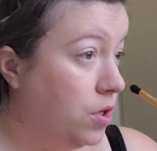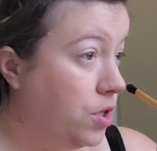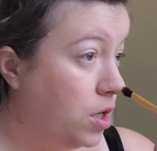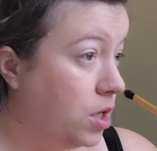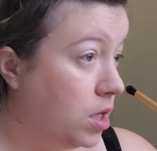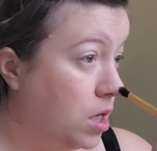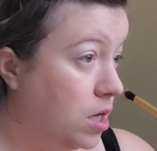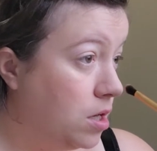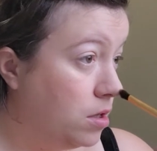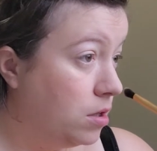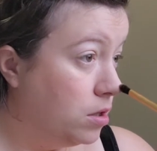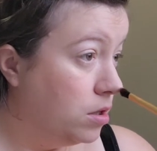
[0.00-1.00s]
dirty.
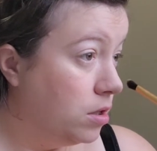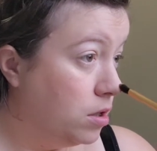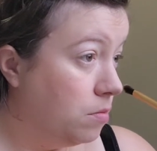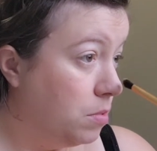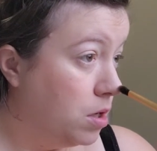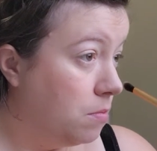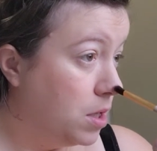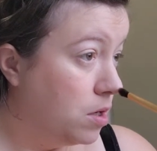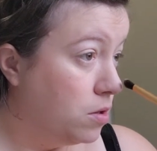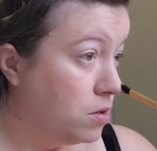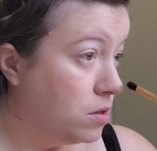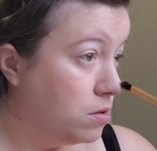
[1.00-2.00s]
A little bit on
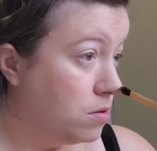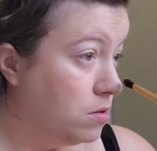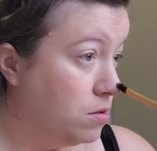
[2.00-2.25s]
my nose.